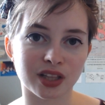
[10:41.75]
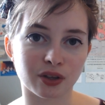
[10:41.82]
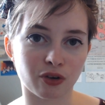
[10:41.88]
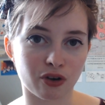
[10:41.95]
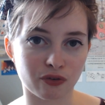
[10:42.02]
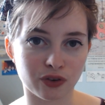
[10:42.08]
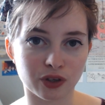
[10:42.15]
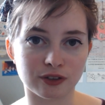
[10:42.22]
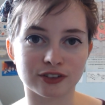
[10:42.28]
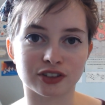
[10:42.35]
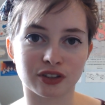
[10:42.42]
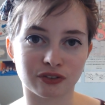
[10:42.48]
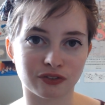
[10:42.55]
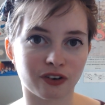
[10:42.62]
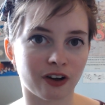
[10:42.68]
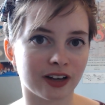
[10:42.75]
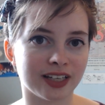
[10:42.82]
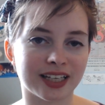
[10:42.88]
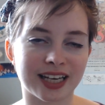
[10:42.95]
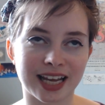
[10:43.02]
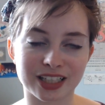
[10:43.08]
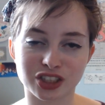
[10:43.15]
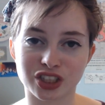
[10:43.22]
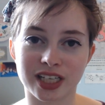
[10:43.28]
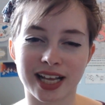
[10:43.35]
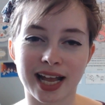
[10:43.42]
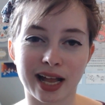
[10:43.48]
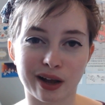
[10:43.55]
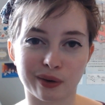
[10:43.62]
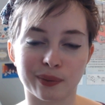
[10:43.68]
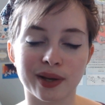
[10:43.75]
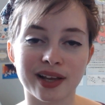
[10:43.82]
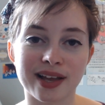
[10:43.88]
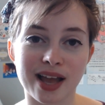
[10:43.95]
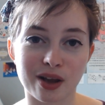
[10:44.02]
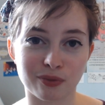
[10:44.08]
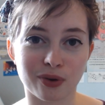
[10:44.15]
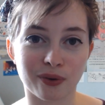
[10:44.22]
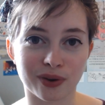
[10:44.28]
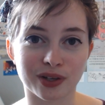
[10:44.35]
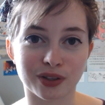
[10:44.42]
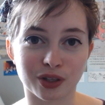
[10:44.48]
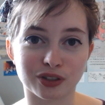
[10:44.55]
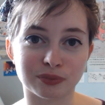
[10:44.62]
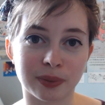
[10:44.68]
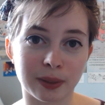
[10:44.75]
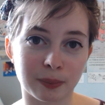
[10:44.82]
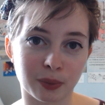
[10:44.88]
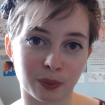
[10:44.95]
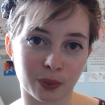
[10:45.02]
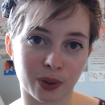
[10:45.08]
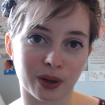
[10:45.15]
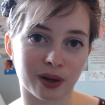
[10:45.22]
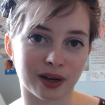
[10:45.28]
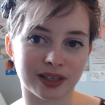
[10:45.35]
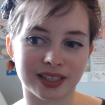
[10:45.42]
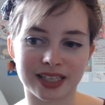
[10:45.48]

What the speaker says: they refused to fight, and actually how heroic those people were,